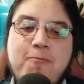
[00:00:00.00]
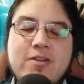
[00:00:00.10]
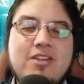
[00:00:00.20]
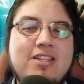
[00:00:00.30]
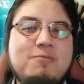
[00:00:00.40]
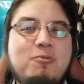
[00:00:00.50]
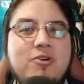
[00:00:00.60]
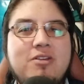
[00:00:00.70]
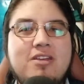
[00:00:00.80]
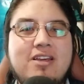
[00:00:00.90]
everything is
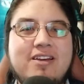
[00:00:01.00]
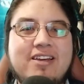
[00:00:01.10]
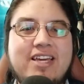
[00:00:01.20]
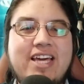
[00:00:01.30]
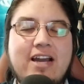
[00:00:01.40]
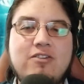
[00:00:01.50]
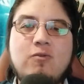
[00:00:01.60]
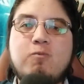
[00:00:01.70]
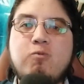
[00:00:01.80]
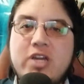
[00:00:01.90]
being
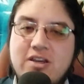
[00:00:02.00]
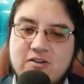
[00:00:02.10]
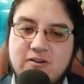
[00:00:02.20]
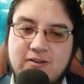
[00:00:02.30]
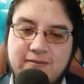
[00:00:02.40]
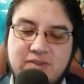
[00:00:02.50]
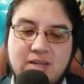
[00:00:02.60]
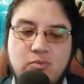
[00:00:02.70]
kind of weird.